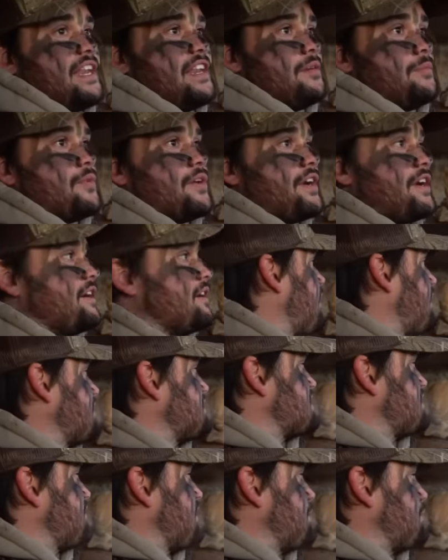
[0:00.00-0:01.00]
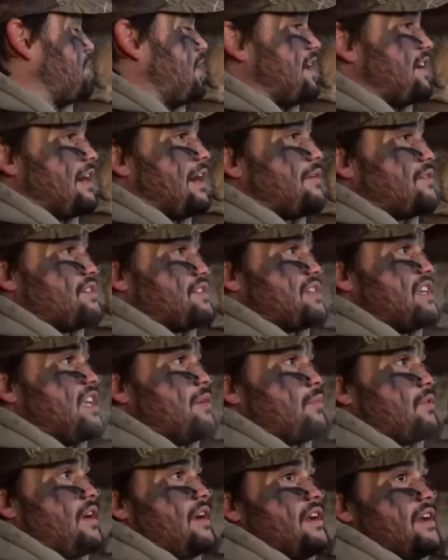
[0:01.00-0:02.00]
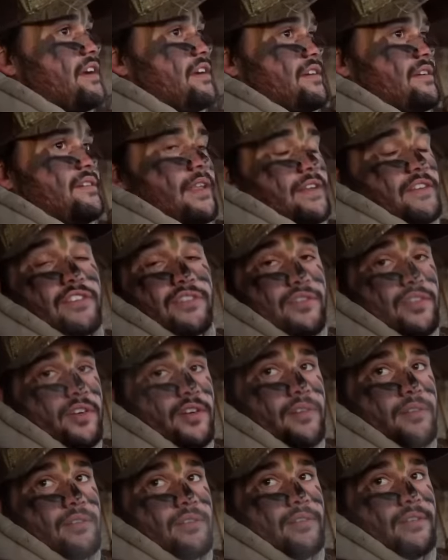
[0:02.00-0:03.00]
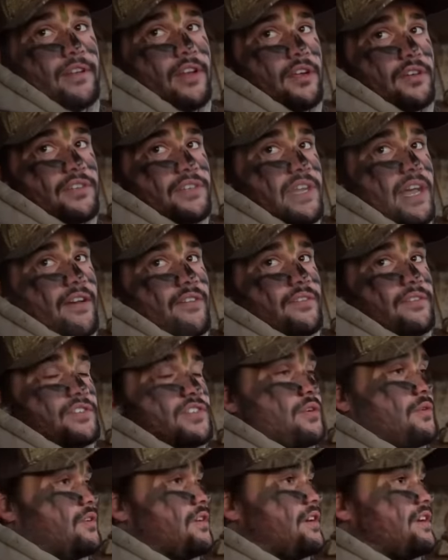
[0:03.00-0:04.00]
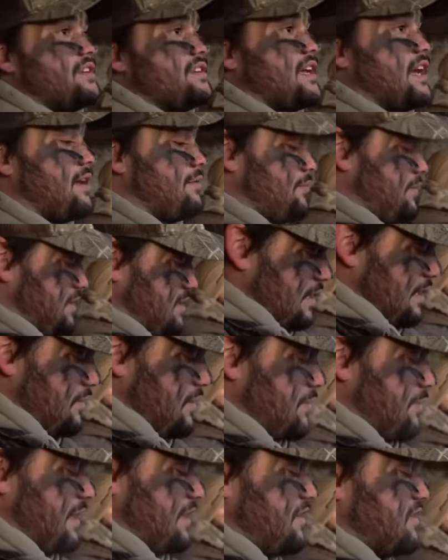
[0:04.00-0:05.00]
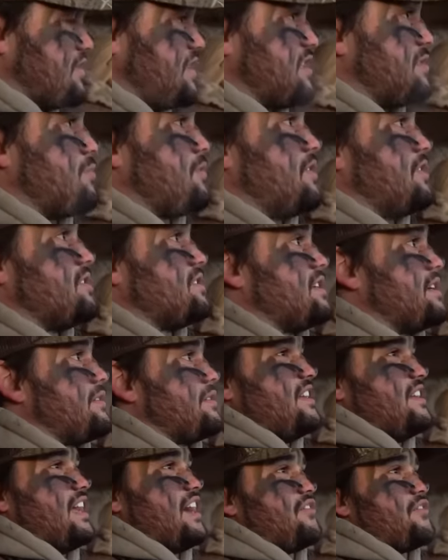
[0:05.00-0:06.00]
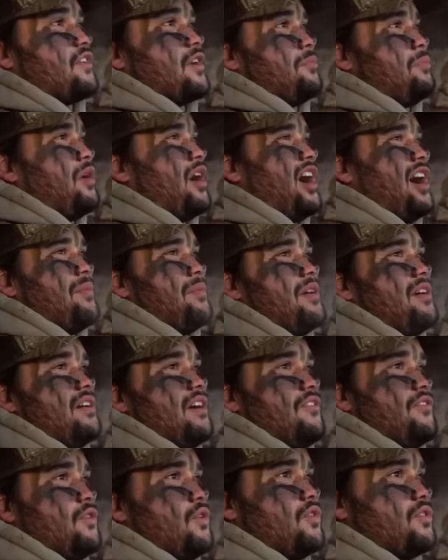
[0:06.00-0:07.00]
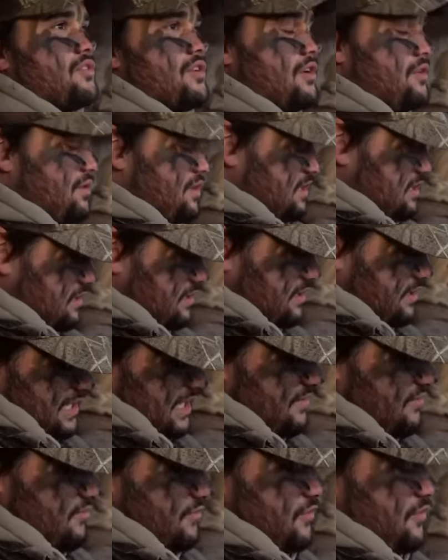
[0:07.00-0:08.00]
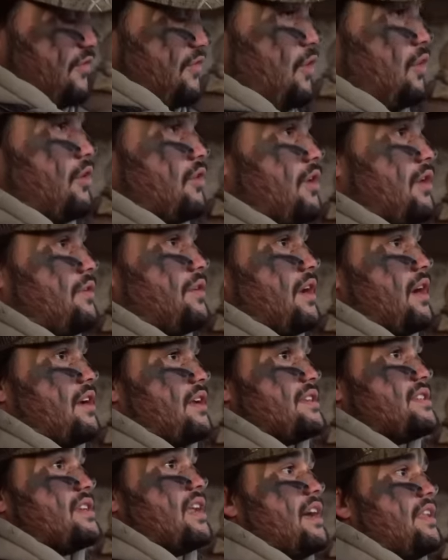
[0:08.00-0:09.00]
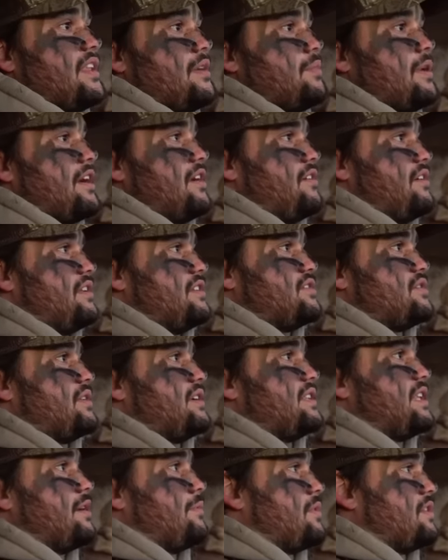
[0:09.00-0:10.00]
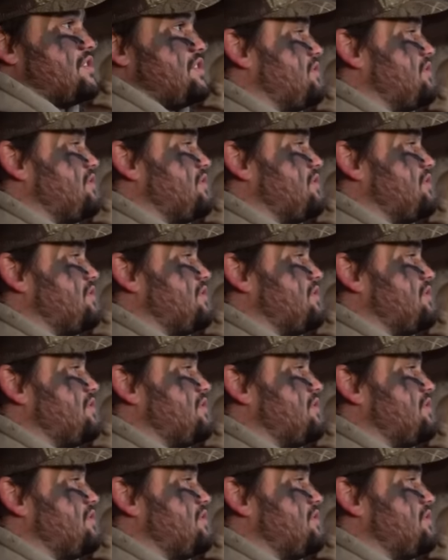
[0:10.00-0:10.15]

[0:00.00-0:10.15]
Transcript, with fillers: I didn't bring her. Honestly, if I brought her, I would just keep her in here and like just her, you know, just have, show her a good time, but I wouldn't make her chase birds. That would, not for a pup. A full grown dog, even for a full grown dog, it's not, they probably don't enjoy it that much.